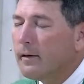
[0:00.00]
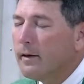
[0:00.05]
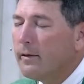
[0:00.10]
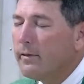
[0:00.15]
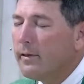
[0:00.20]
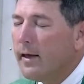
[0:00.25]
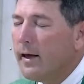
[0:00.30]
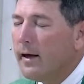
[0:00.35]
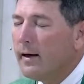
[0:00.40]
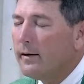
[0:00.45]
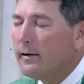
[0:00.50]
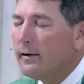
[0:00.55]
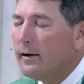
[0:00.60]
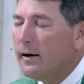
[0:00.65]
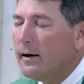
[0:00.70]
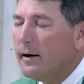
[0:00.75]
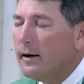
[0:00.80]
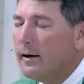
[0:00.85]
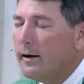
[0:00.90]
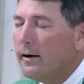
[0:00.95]
that
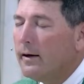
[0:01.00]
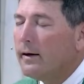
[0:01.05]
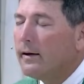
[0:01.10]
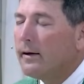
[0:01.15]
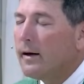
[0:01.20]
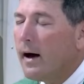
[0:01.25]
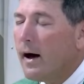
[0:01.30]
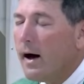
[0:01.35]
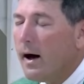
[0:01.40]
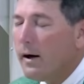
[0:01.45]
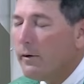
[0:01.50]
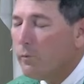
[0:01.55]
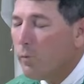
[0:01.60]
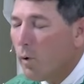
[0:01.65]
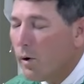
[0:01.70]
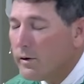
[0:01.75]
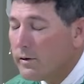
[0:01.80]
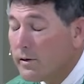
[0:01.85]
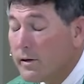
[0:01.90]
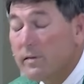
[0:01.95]
uh, God
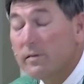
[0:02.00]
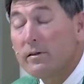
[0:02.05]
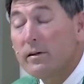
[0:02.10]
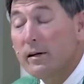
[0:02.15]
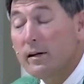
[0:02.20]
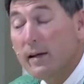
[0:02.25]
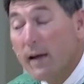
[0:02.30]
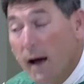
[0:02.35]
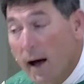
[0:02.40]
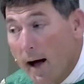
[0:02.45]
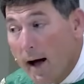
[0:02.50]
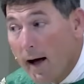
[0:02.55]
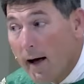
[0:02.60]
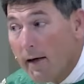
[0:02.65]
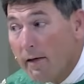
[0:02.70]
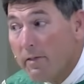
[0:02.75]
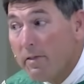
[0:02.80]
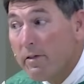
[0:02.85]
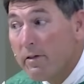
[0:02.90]
wants us to tithe